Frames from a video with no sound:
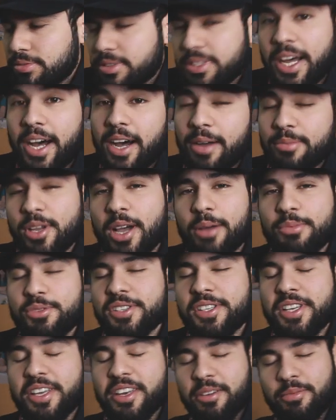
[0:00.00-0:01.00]
No, I'm, I'm
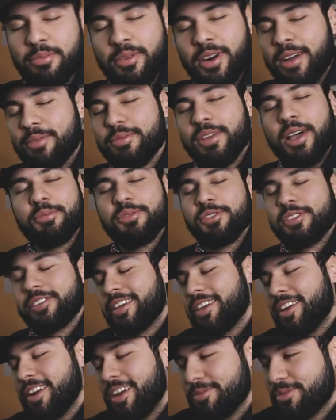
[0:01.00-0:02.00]
just kidding, bro. I'm, I'm just
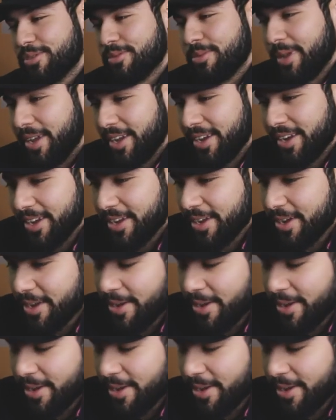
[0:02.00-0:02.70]
kidding. I'm just playing.